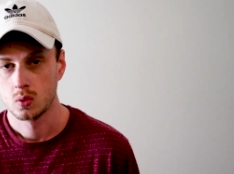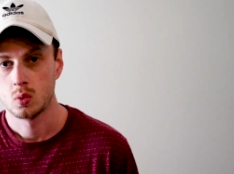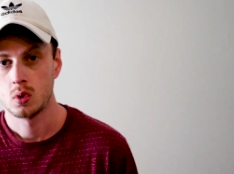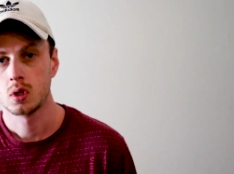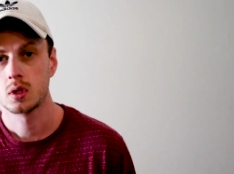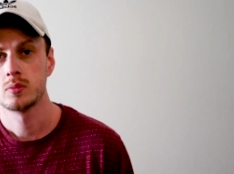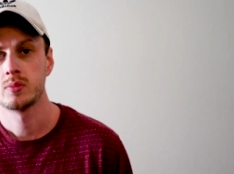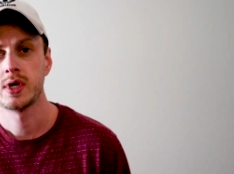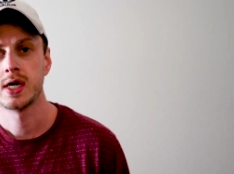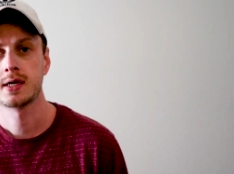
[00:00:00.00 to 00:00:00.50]

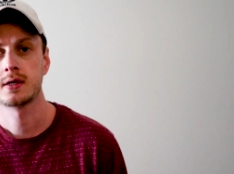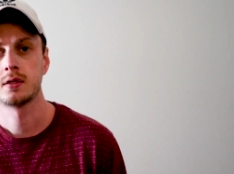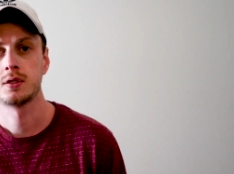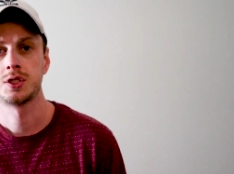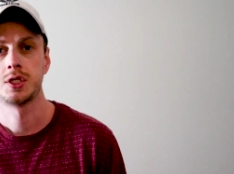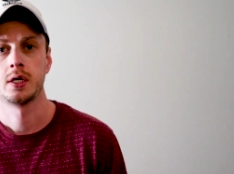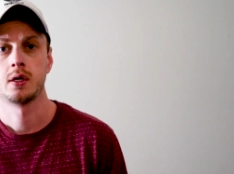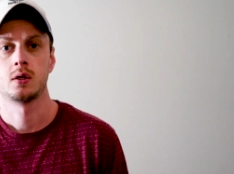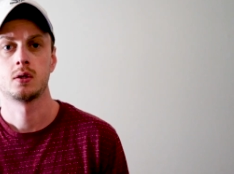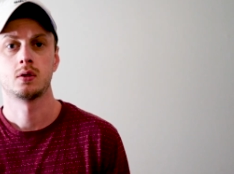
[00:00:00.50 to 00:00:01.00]
Welcome back to the
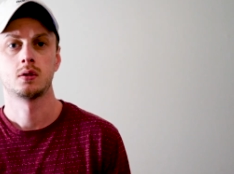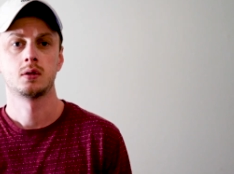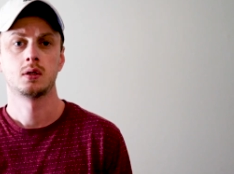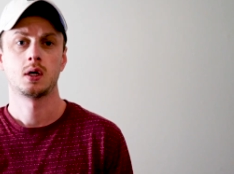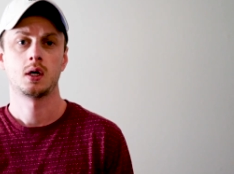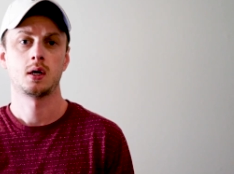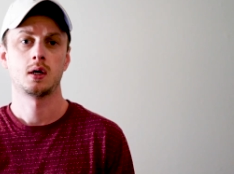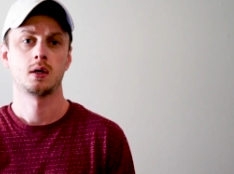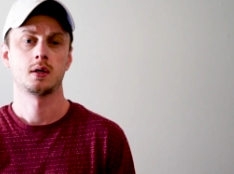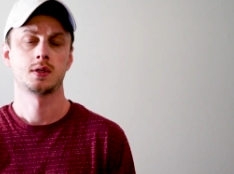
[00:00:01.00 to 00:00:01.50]
channel.
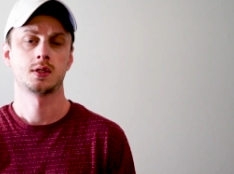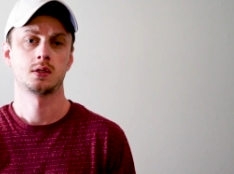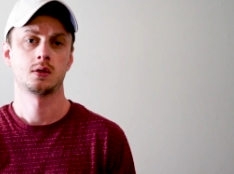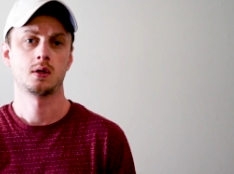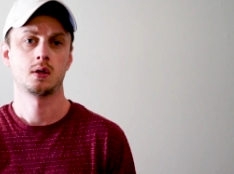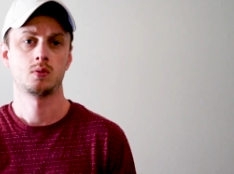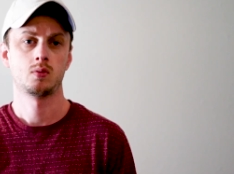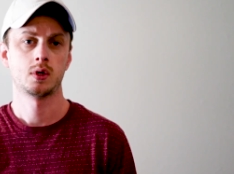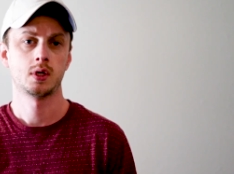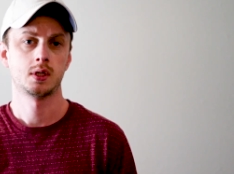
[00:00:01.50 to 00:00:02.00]

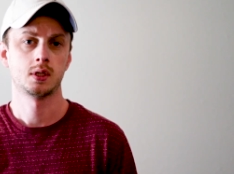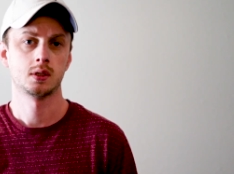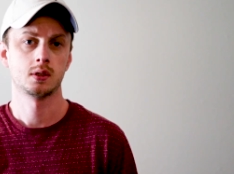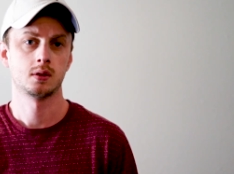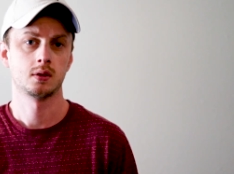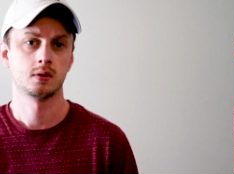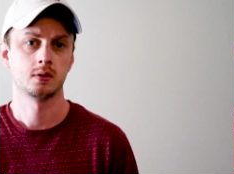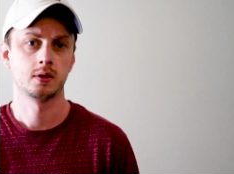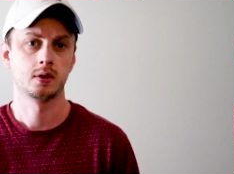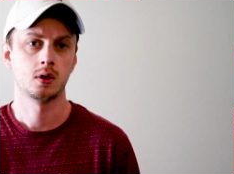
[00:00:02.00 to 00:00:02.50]
So I wanted
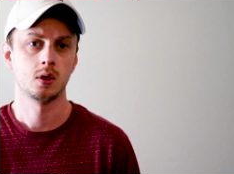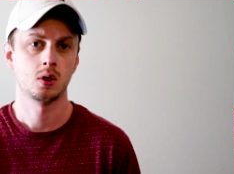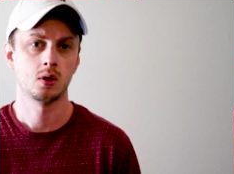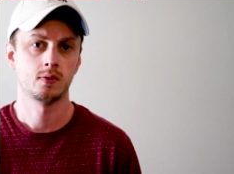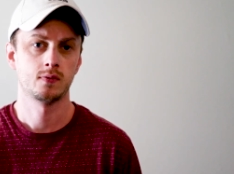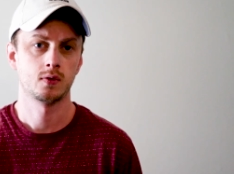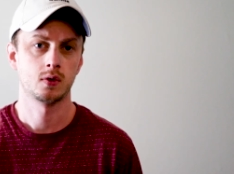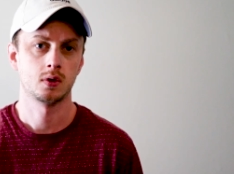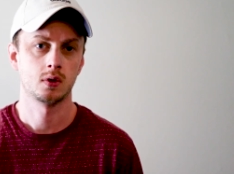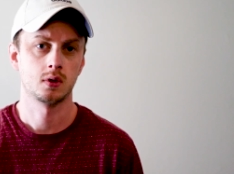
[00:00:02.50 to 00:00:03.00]
to go
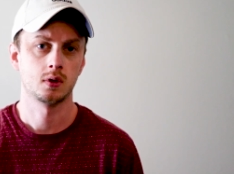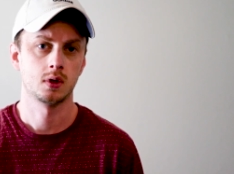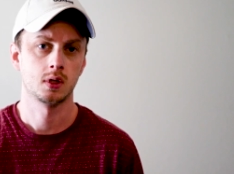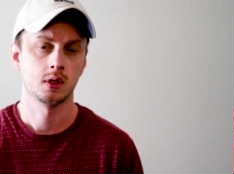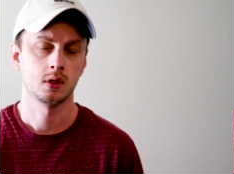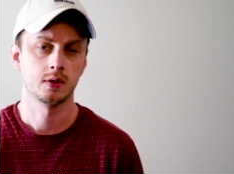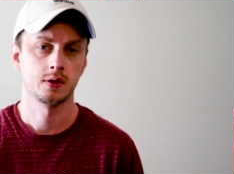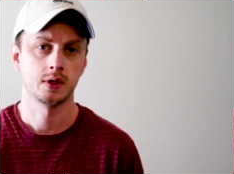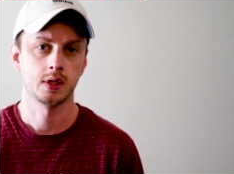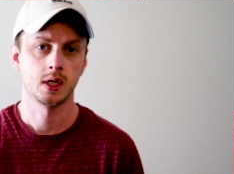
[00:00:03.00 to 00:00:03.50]
over
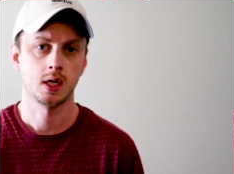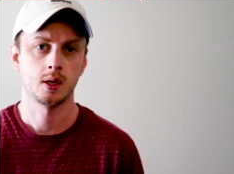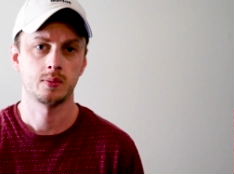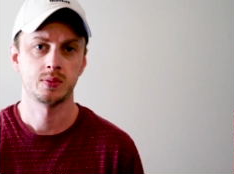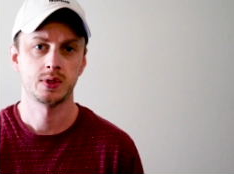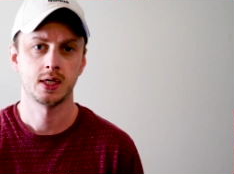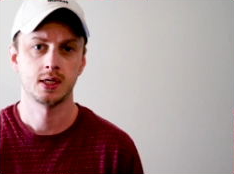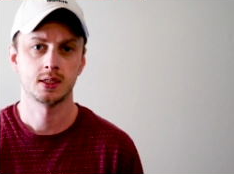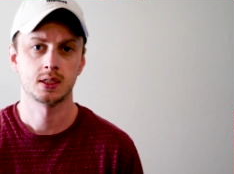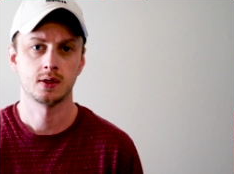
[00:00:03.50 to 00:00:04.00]
the
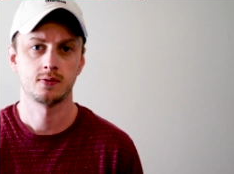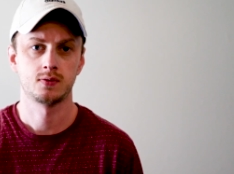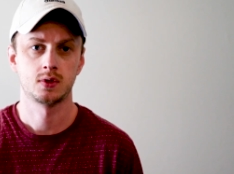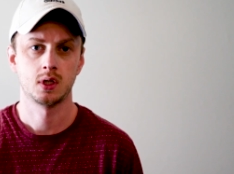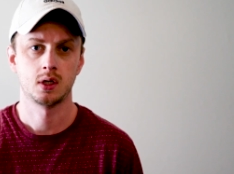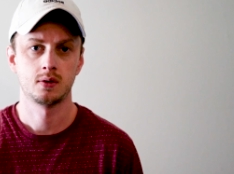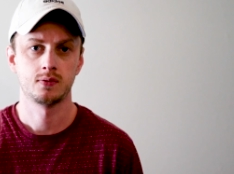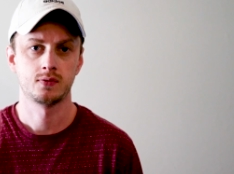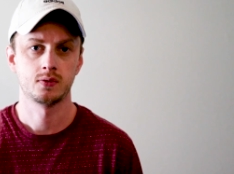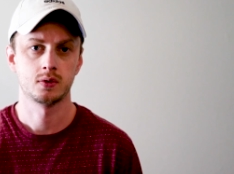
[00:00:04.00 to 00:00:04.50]
updates I've
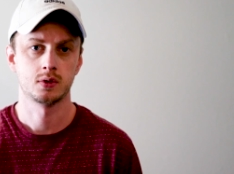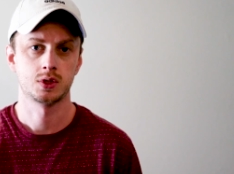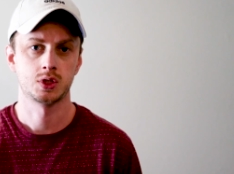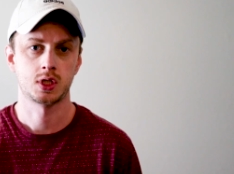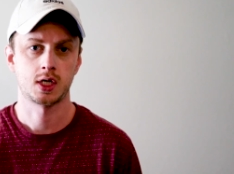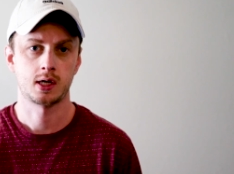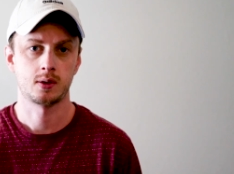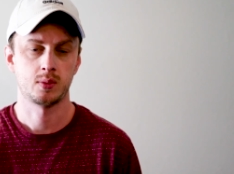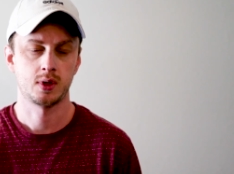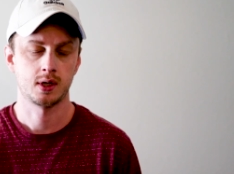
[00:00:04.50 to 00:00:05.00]
done for the
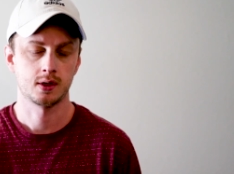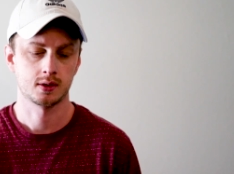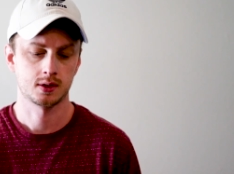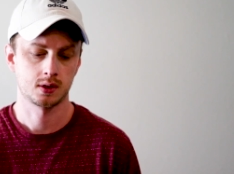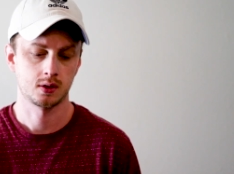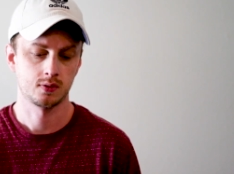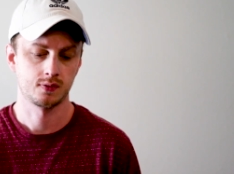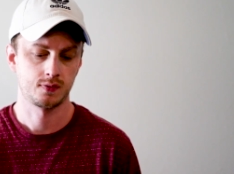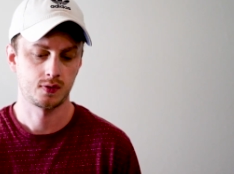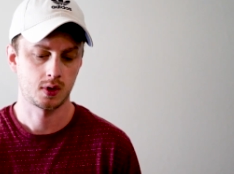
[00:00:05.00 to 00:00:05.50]
Stribog
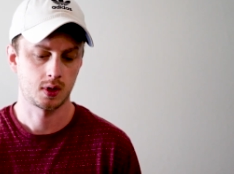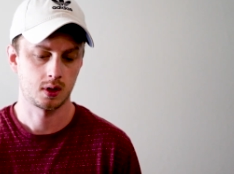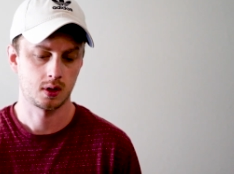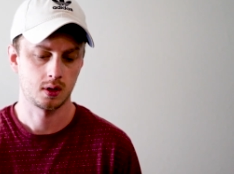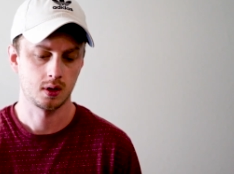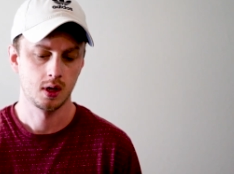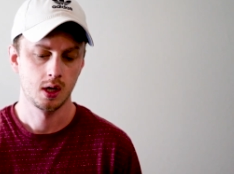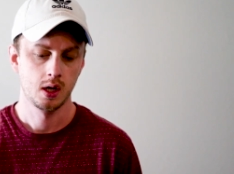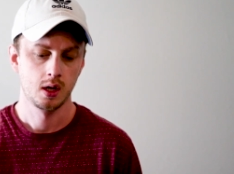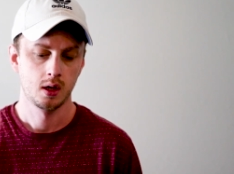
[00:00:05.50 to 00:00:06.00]
so
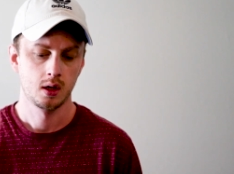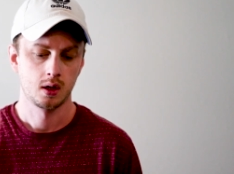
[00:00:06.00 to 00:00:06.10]
far.